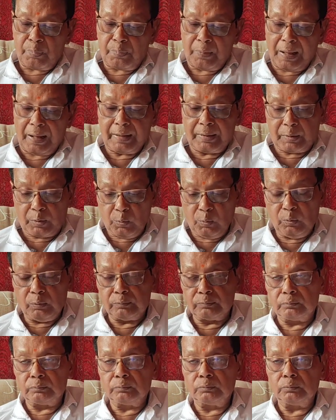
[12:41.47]
Thank you.
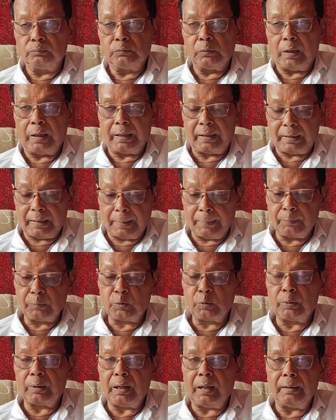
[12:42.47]
I come
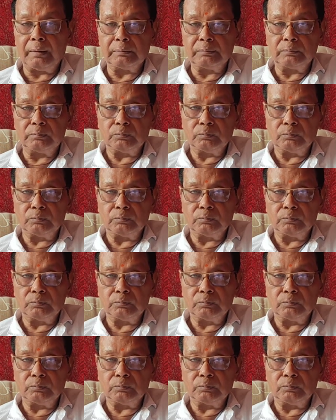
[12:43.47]
to the